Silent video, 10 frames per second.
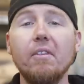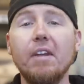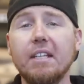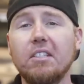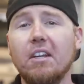
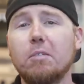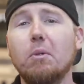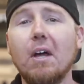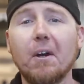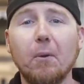The next
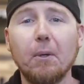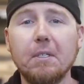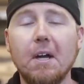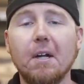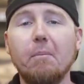selectable locker we're
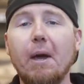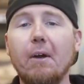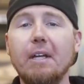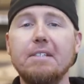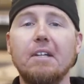going to talk
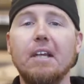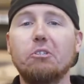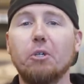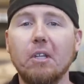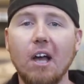about is an electric